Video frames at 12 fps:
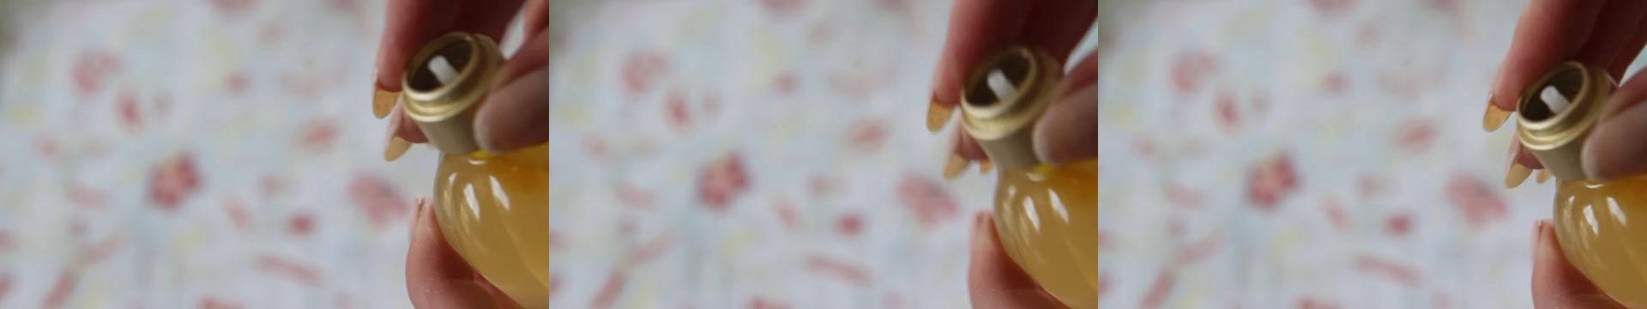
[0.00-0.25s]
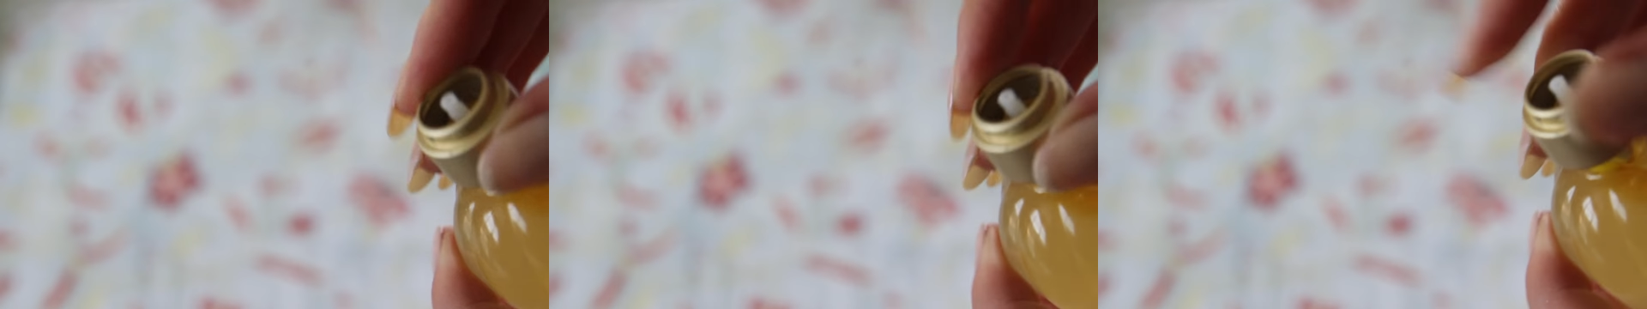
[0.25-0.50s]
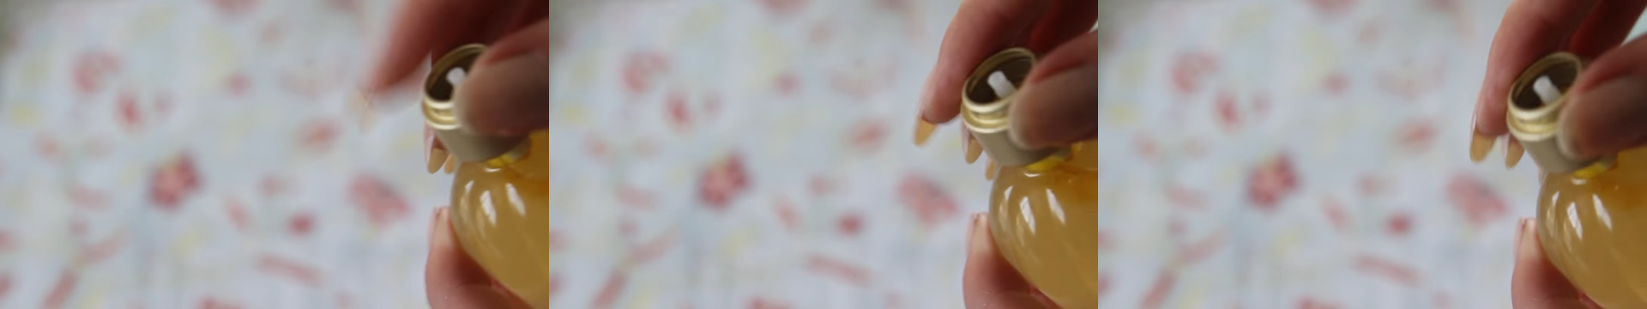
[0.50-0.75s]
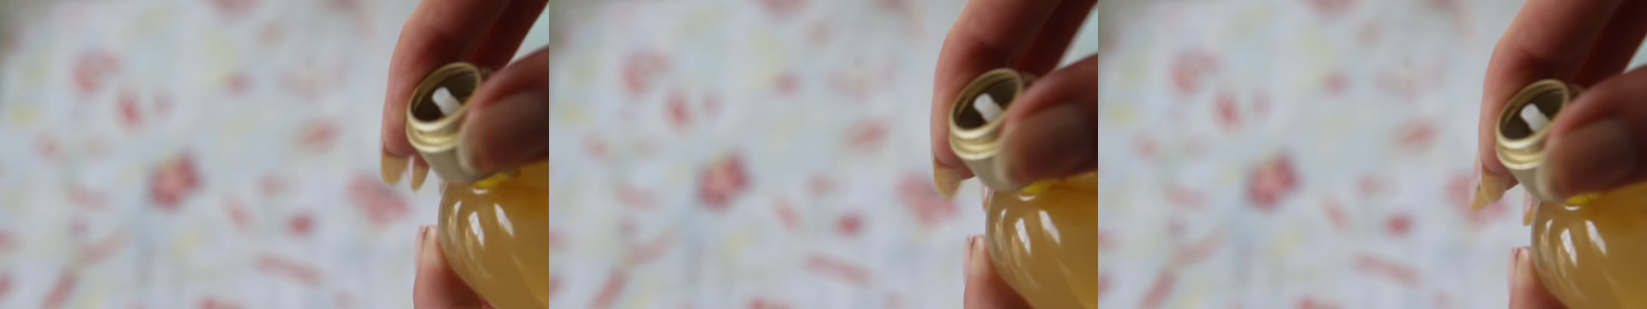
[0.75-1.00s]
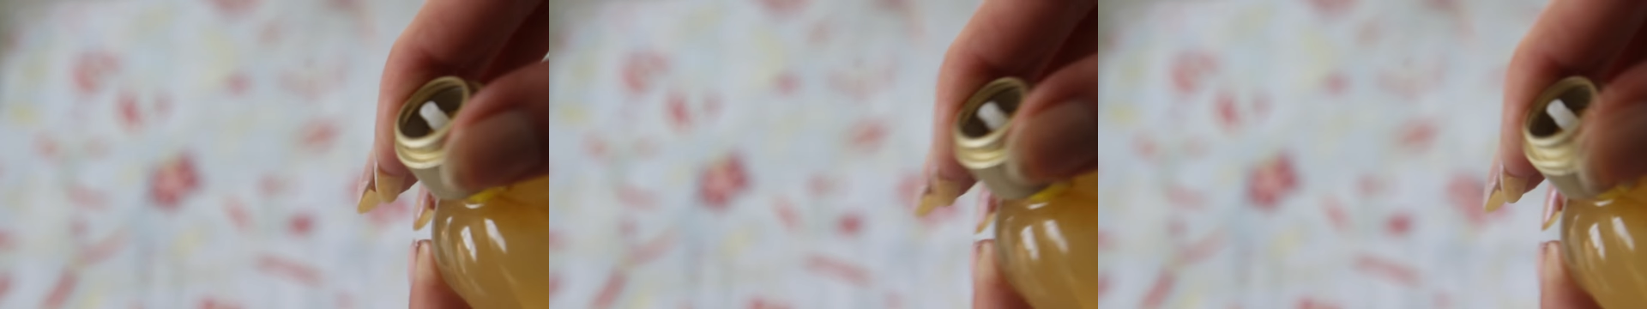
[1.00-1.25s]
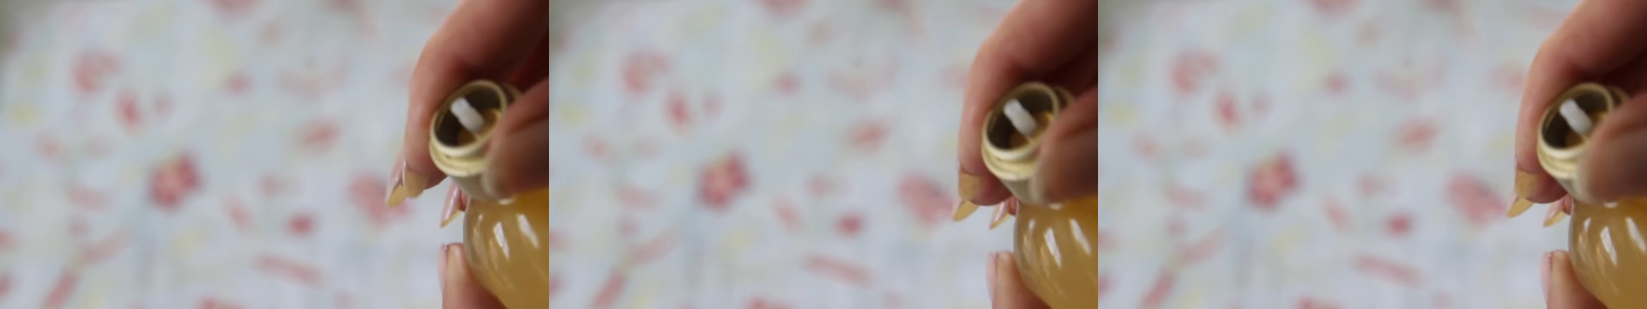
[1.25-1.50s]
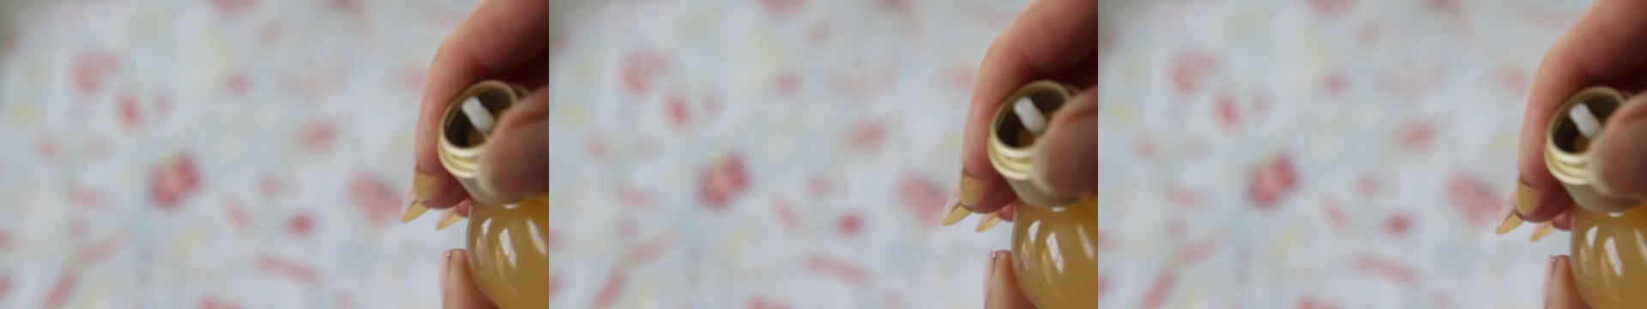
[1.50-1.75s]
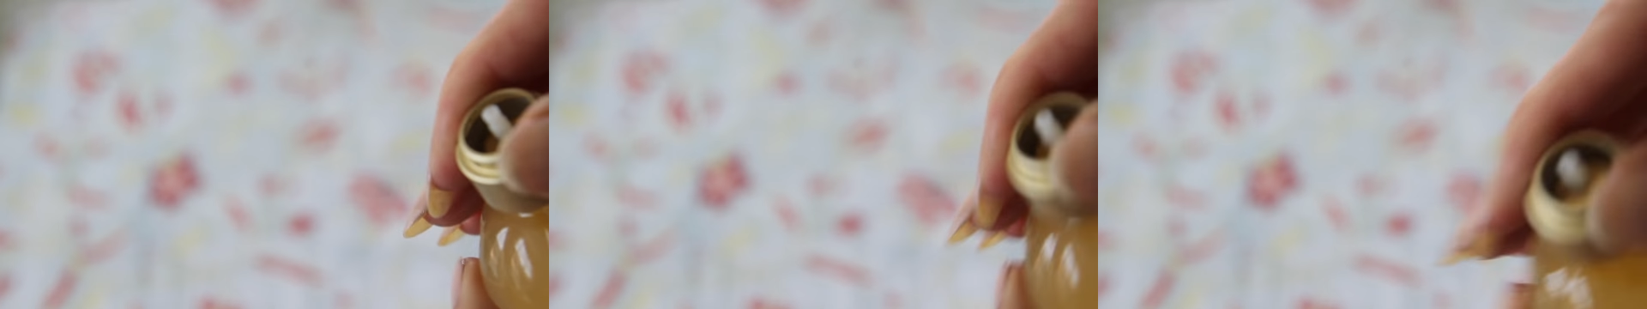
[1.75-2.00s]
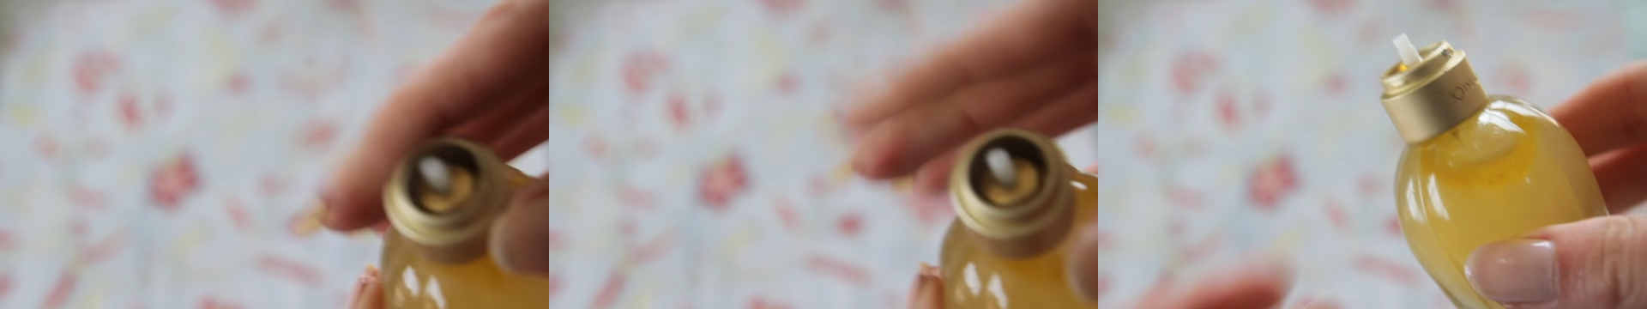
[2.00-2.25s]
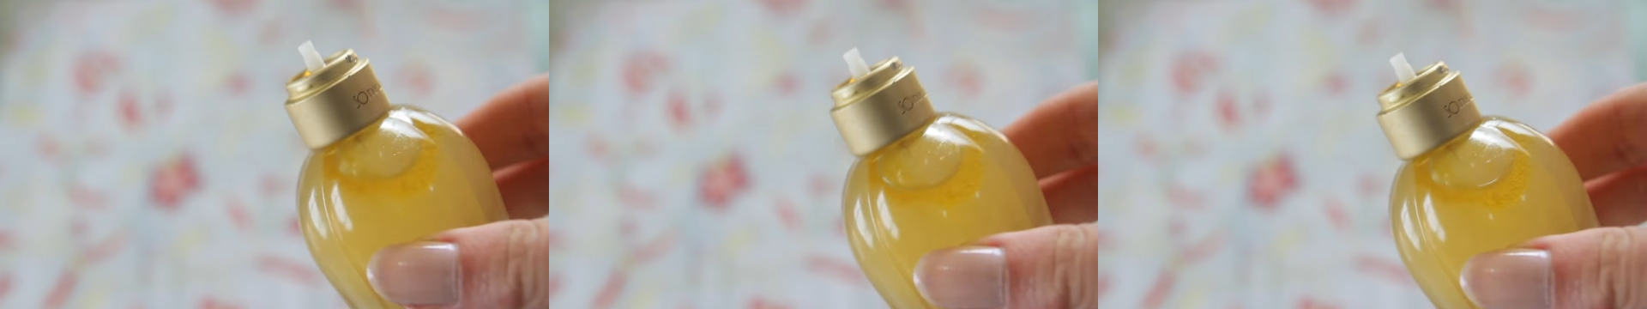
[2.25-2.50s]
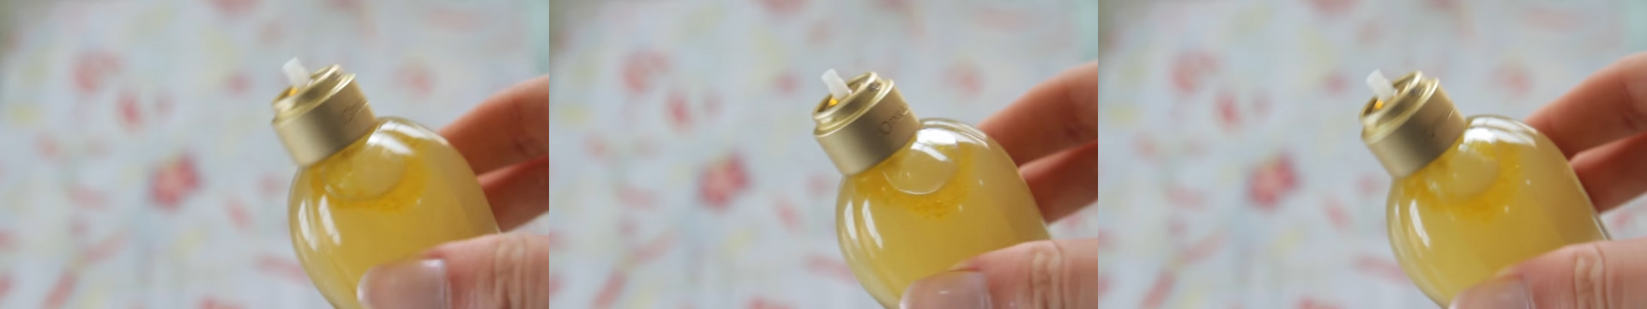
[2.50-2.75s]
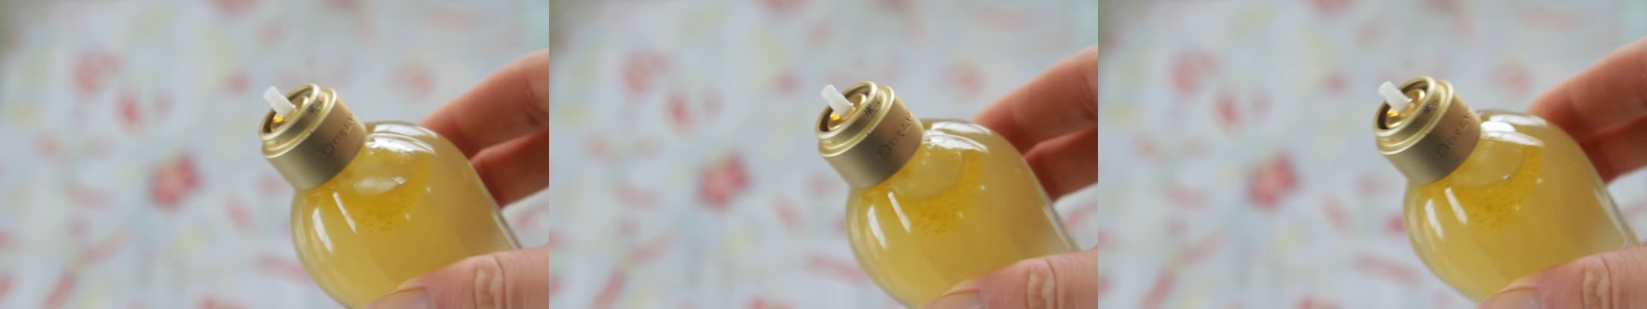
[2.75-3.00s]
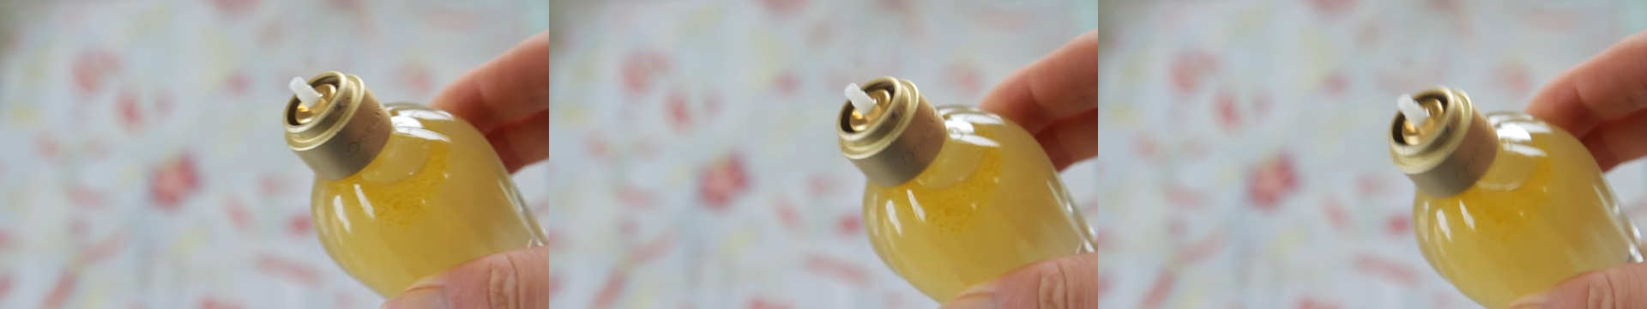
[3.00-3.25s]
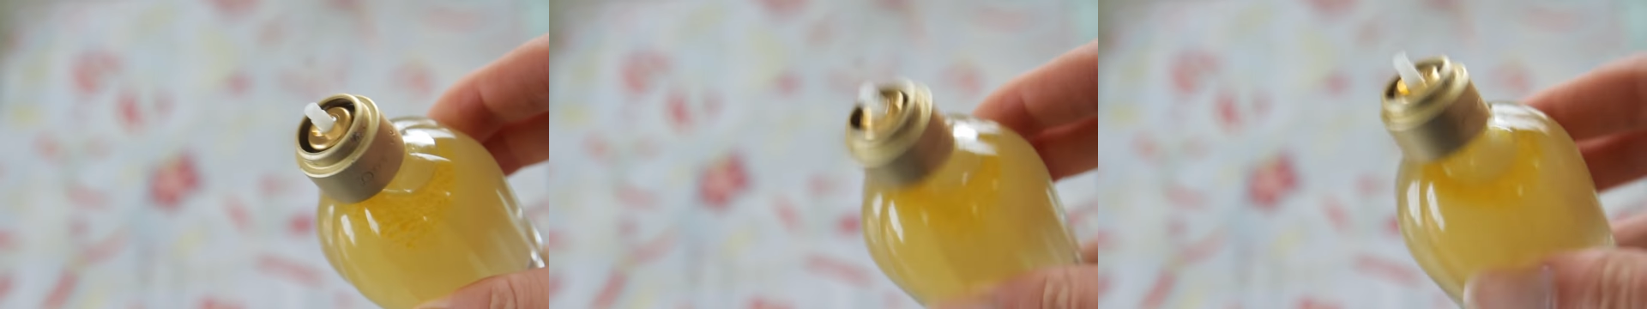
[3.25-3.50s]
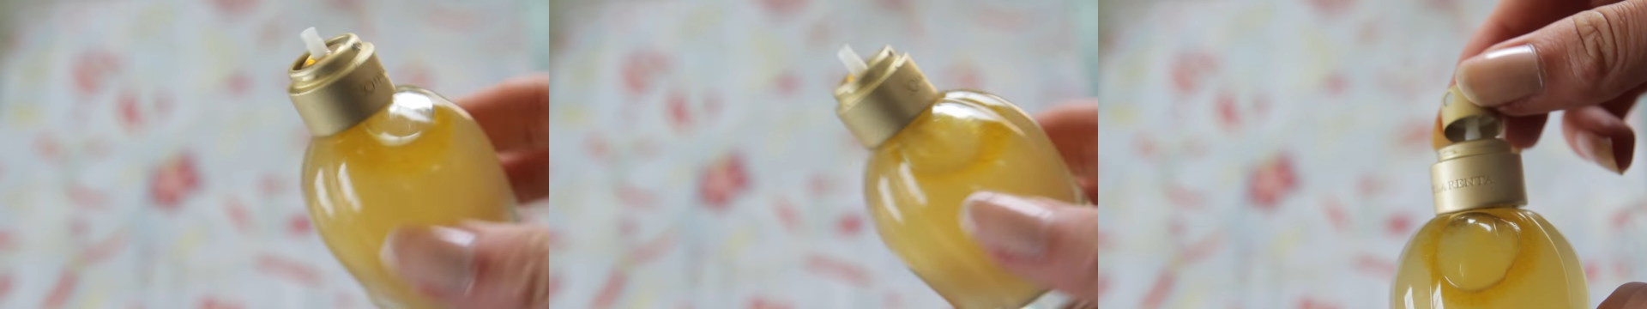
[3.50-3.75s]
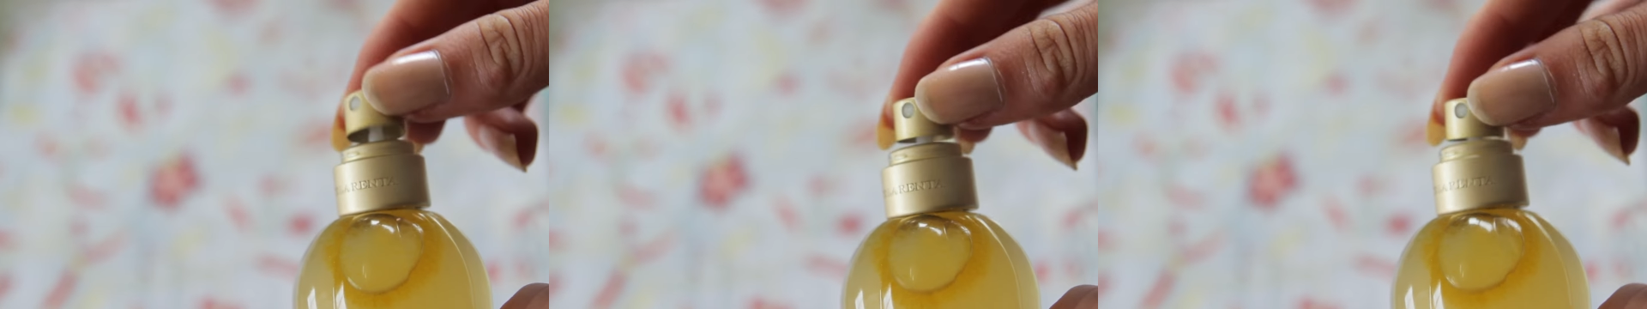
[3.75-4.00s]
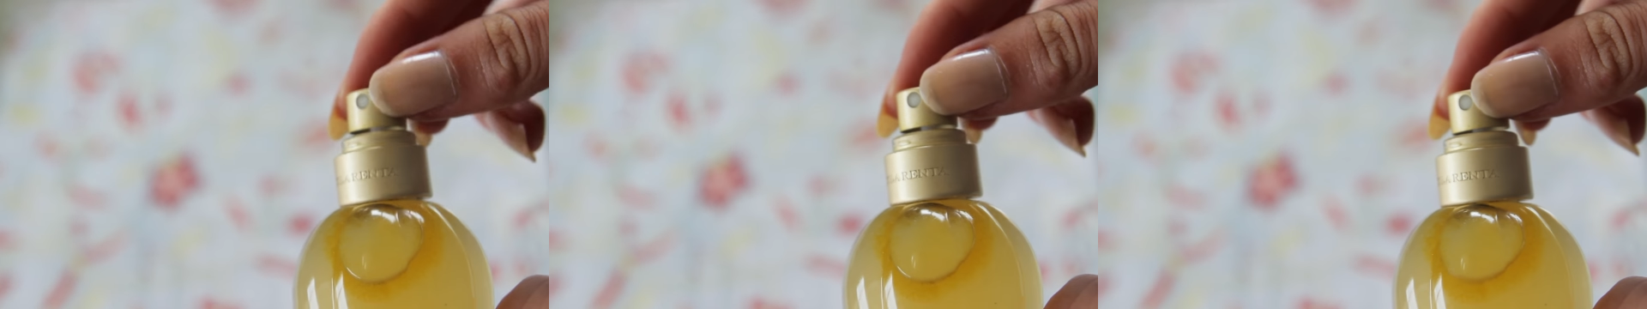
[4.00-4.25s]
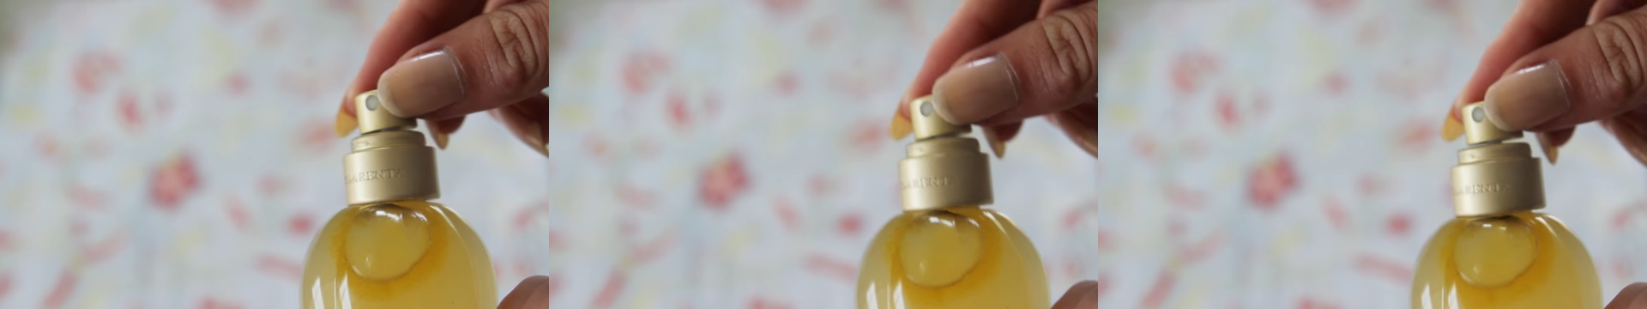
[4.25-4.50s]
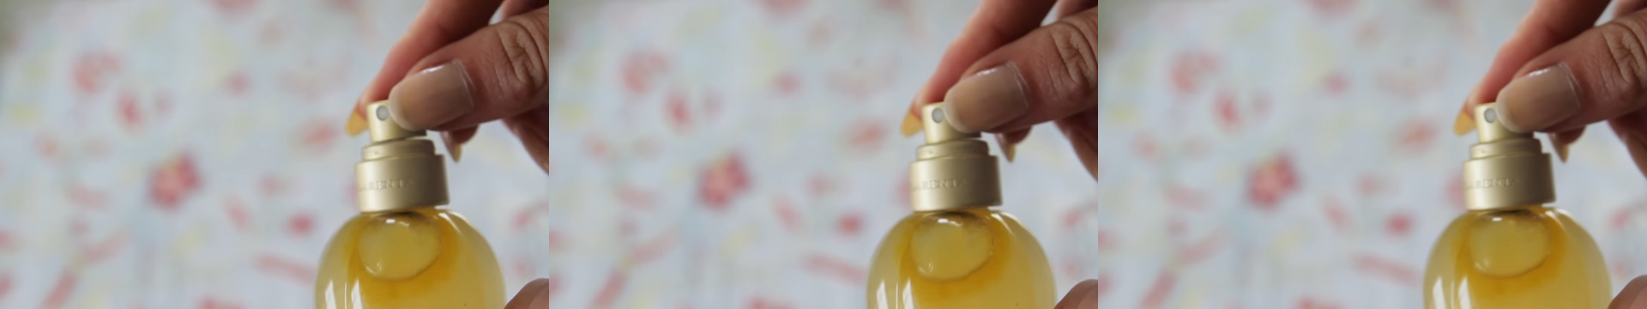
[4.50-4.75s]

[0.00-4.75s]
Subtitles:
(no speaker visible)